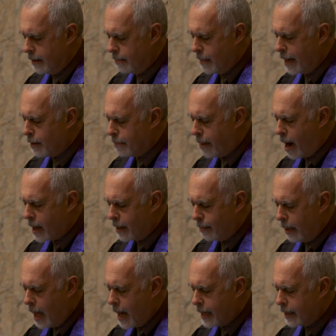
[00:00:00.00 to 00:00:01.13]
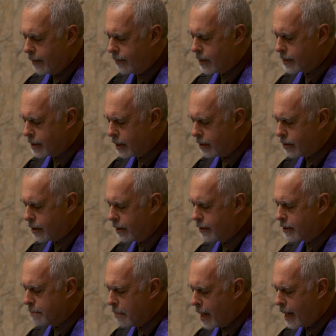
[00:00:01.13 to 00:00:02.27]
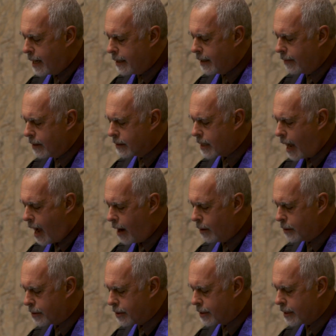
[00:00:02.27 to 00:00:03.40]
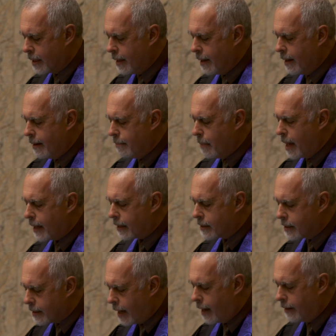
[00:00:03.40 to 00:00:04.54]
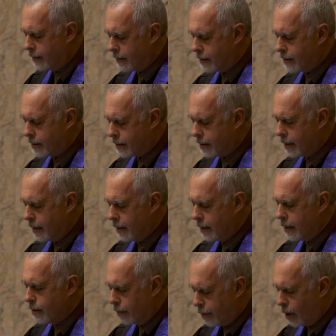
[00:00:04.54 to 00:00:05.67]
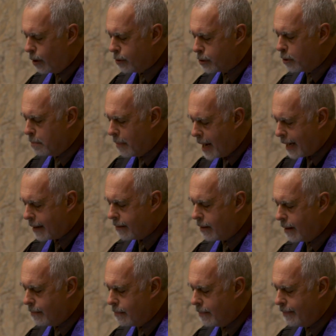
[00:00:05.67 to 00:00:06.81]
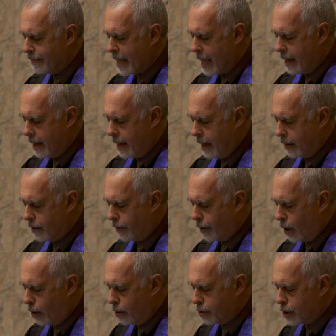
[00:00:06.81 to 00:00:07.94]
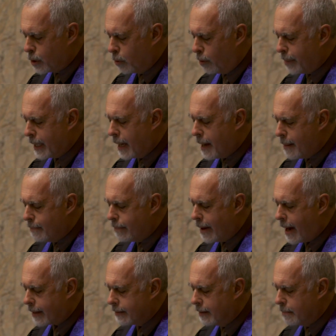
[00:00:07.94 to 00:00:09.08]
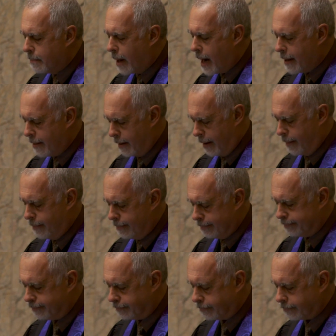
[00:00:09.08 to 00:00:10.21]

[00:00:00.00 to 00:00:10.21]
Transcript: May the bottom line of decisions made in this House make sense to those who make them and to those who will be impacted by them.